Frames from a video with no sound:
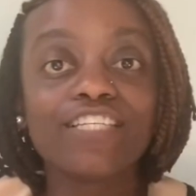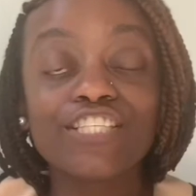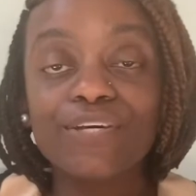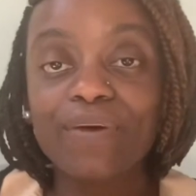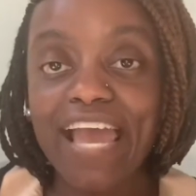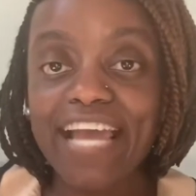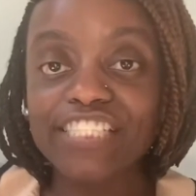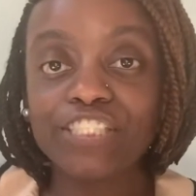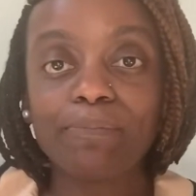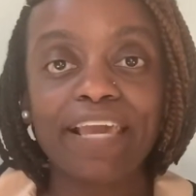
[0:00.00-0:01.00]
So
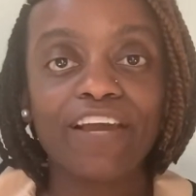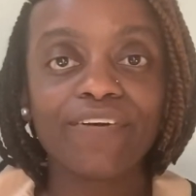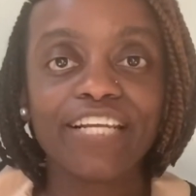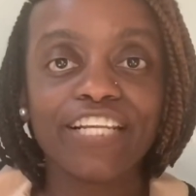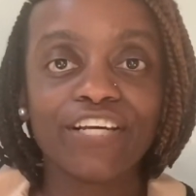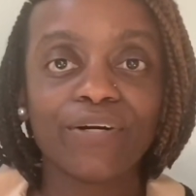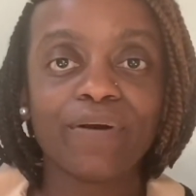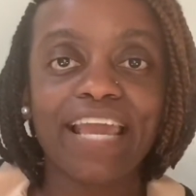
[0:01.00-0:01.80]
as you may already know,